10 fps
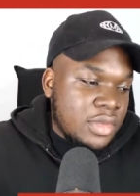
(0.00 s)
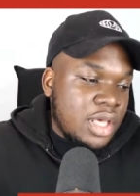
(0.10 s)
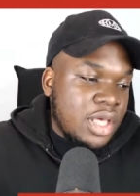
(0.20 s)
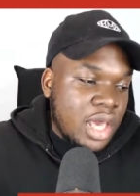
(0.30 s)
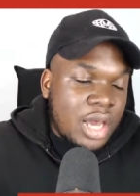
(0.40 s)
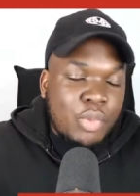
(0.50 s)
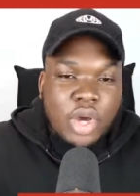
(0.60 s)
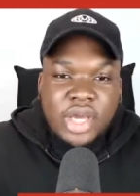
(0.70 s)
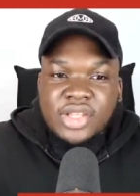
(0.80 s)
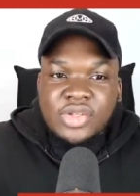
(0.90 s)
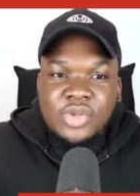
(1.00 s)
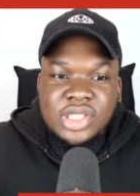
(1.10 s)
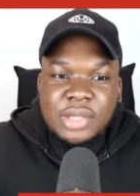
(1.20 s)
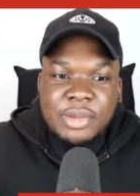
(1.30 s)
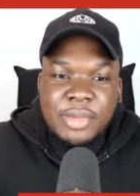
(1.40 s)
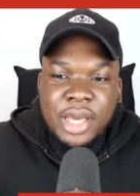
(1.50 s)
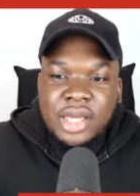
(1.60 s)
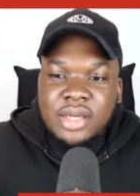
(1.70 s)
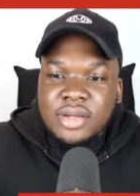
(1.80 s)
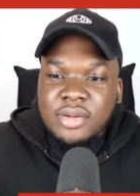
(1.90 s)
Yeah, I'm working towards coming back,
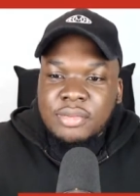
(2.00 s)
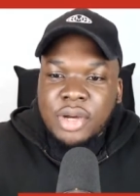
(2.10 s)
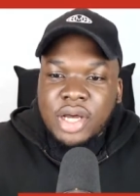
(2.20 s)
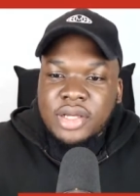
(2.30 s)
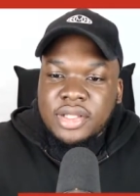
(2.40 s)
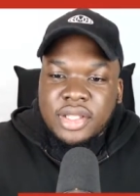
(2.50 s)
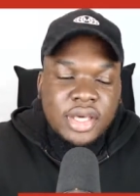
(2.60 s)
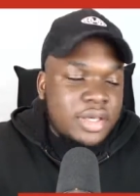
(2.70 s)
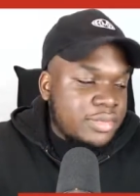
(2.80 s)
but yeah,